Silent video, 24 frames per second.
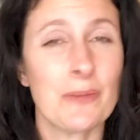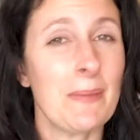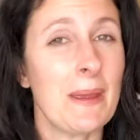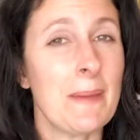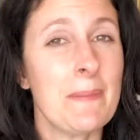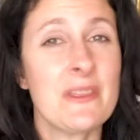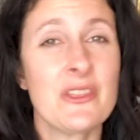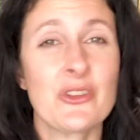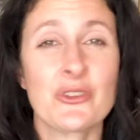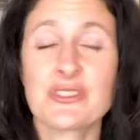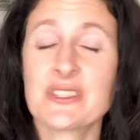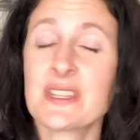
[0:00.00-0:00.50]
Maybe
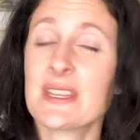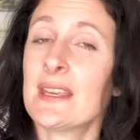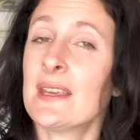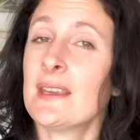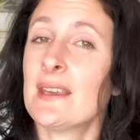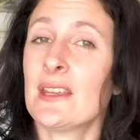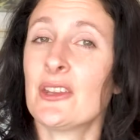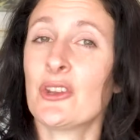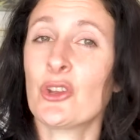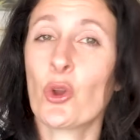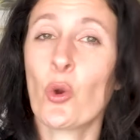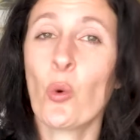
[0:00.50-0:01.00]
they're singing
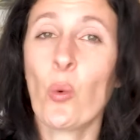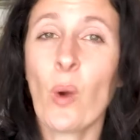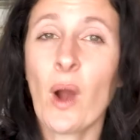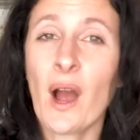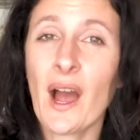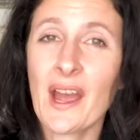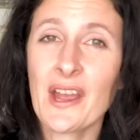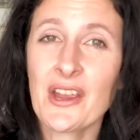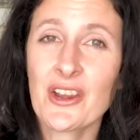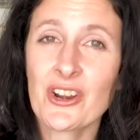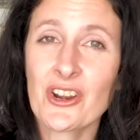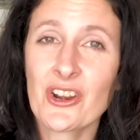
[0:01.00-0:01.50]
in a
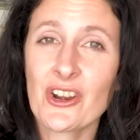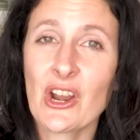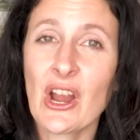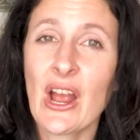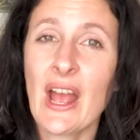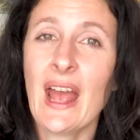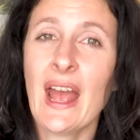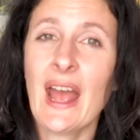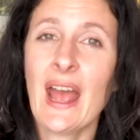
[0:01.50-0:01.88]
choir